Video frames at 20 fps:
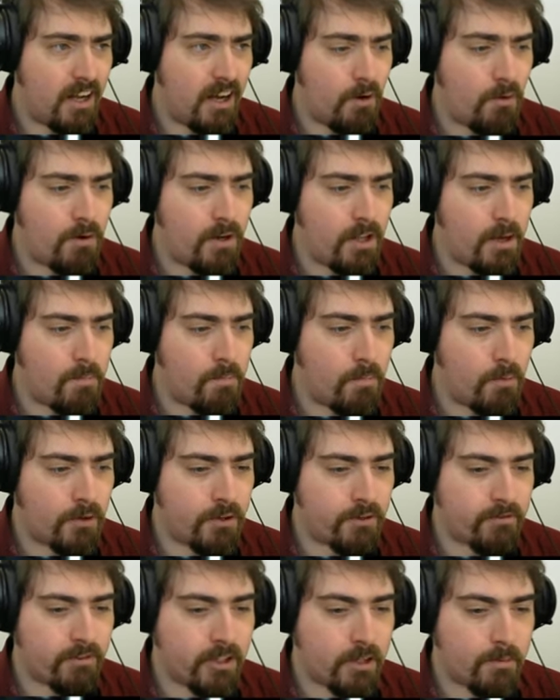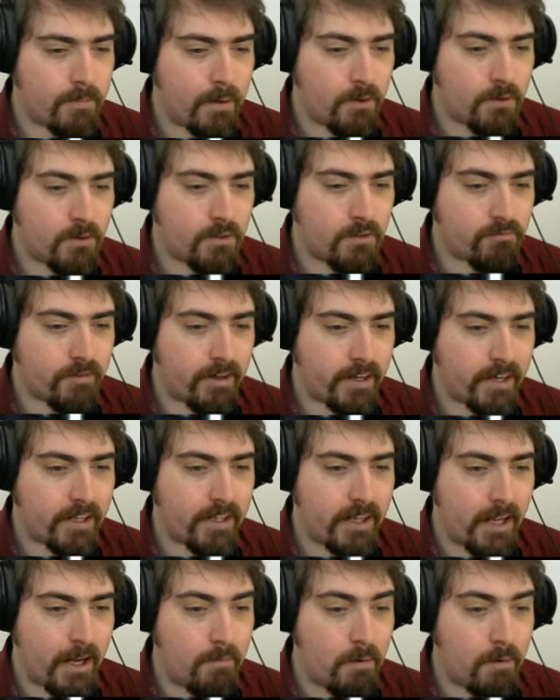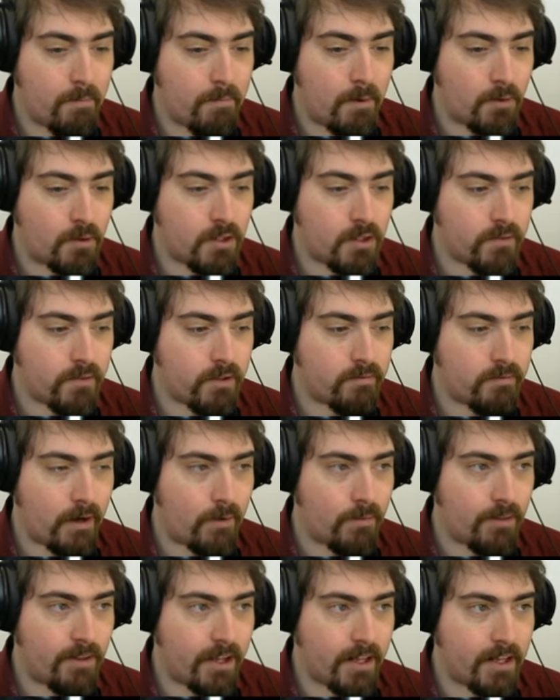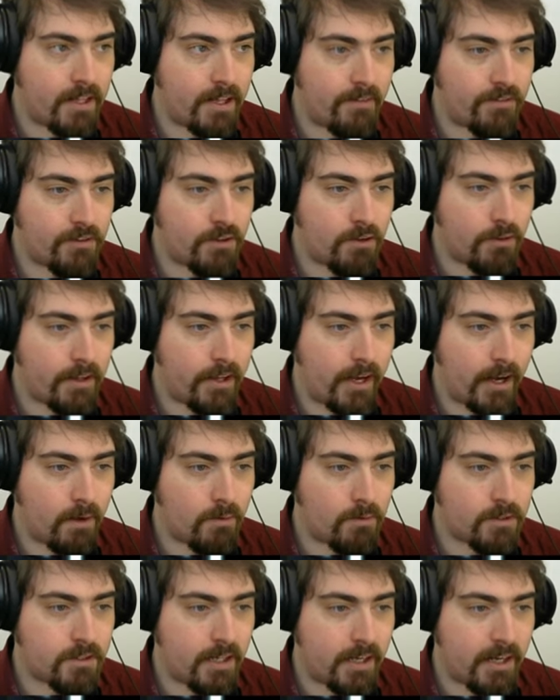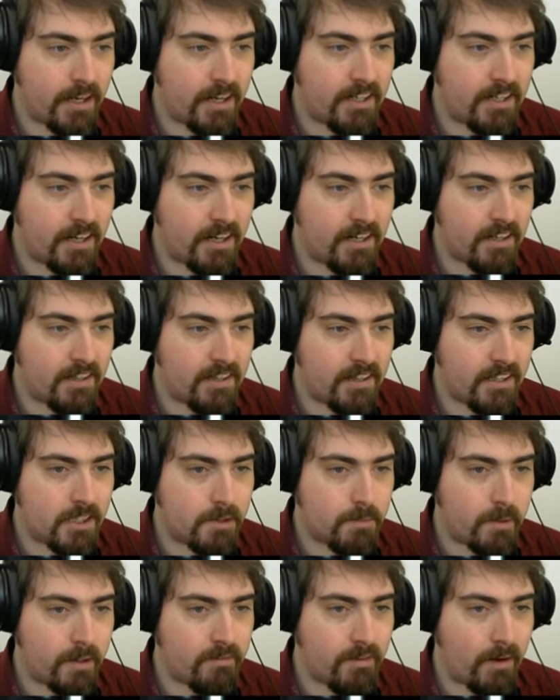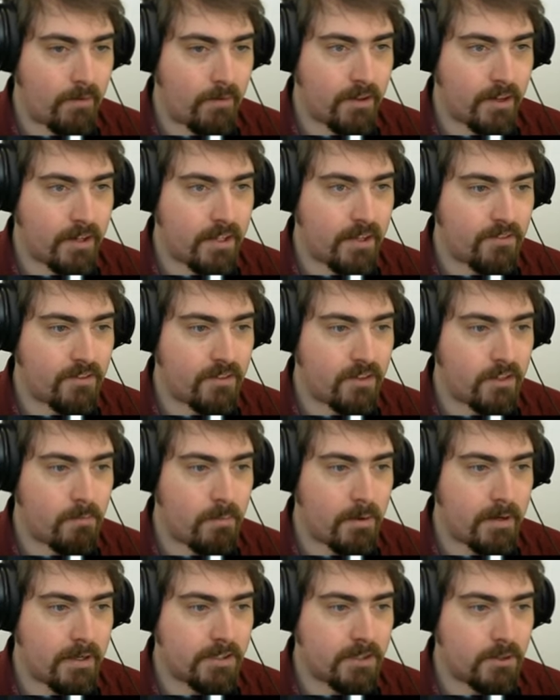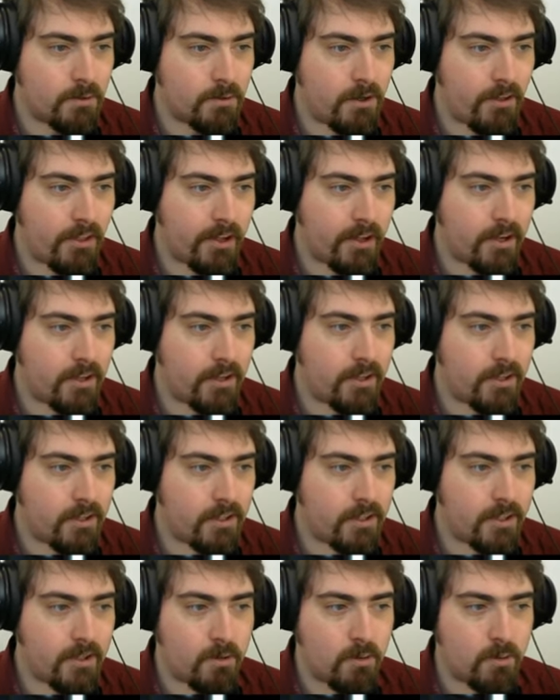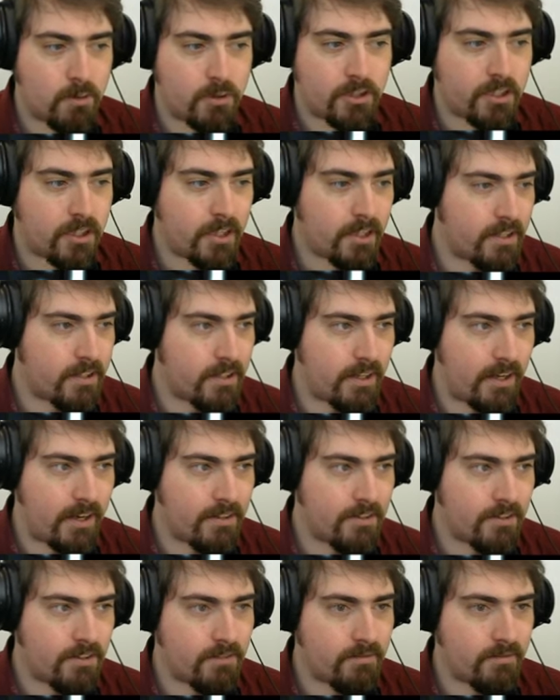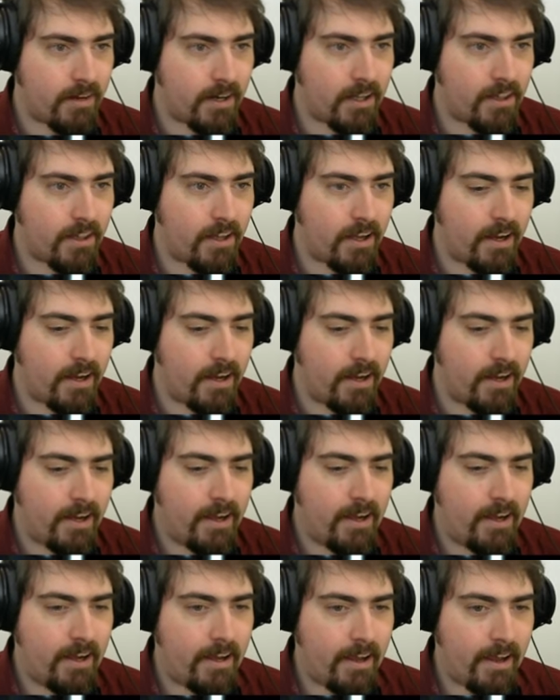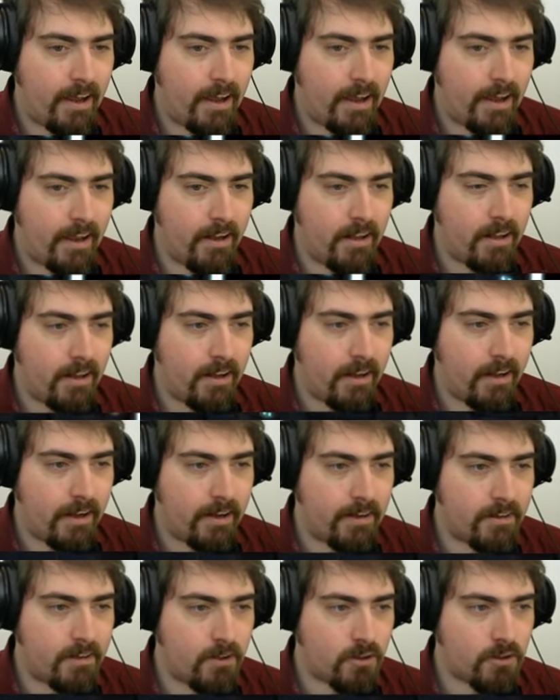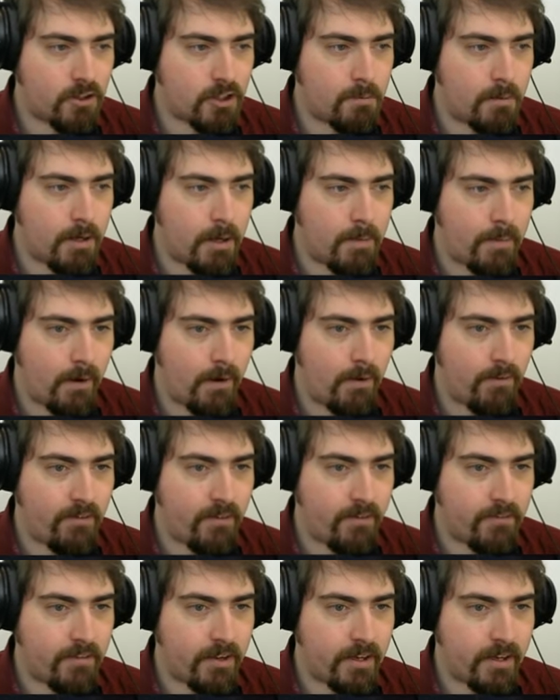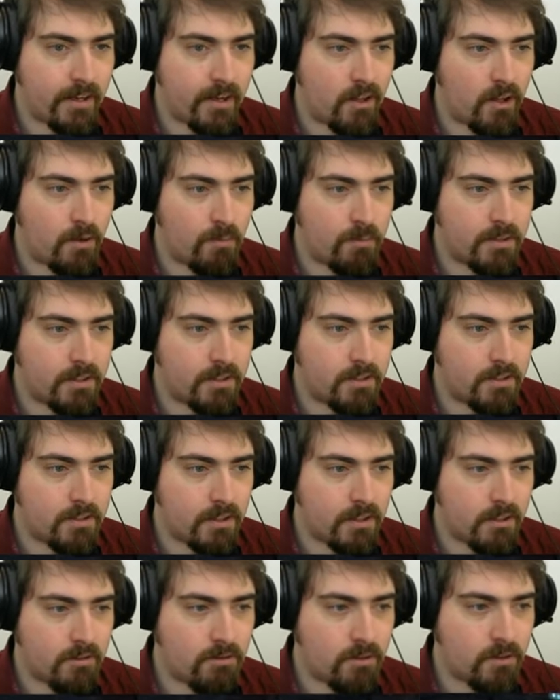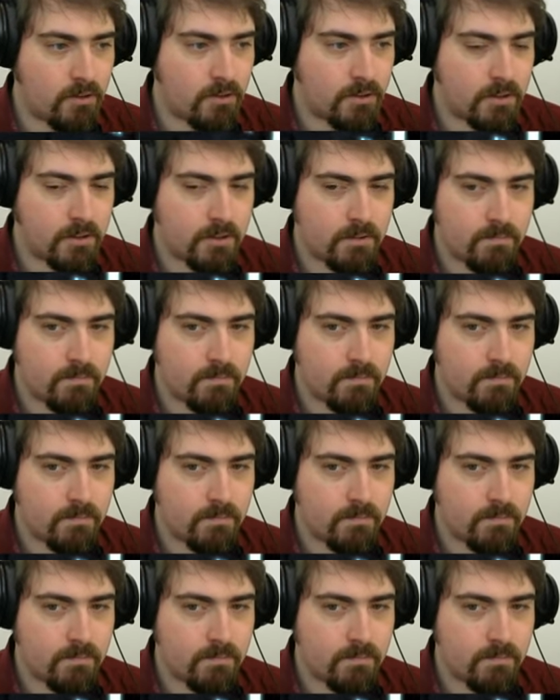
Only a moderate amount of reclaim, most of it round the cliffs on the outside and a little bit round the cliffs in the middle, so nothing huge to contest right there. It looks to be about fifteen kilometres across.